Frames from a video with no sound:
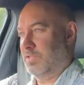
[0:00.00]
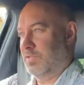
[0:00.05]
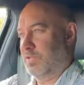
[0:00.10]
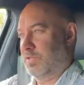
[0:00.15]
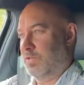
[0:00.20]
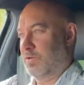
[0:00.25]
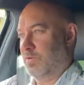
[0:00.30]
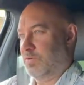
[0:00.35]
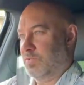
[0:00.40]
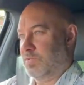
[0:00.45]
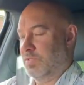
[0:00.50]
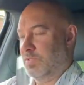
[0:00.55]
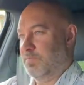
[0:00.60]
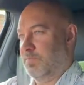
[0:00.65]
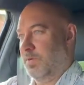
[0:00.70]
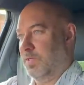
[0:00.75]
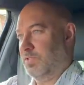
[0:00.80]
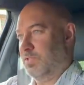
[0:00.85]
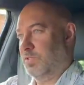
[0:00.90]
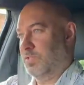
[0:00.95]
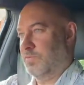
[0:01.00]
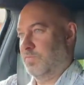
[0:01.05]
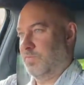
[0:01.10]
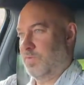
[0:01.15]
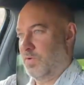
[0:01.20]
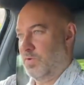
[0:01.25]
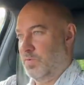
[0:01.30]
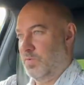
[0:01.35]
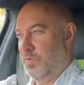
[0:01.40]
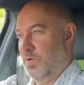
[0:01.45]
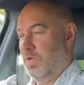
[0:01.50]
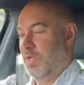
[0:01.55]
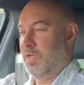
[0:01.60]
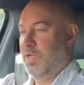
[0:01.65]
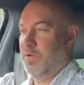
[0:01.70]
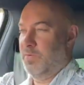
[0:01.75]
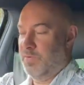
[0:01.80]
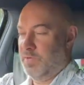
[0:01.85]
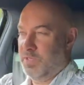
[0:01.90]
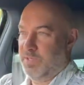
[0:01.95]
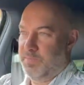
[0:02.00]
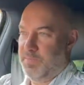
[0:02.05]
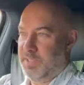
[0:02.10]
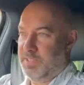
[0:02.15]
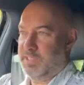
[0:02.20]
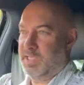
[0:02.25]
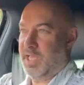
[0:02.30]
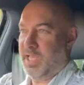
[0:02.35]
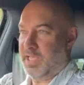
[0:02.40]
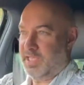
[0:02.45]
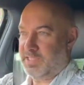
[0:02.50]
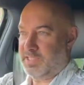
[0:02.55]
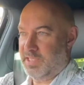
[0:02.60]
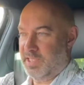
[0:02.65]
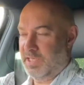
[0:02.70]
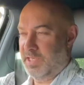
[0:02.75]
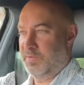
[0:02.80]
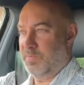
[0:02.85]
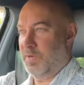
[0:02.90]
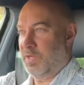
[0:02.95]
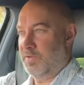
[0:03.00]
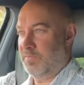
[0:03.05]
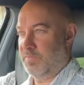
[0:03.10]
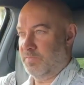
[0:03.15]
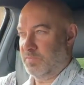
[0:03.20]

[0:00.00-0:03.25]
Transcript: to cost as much as fuel. We're going to be taxed anyway from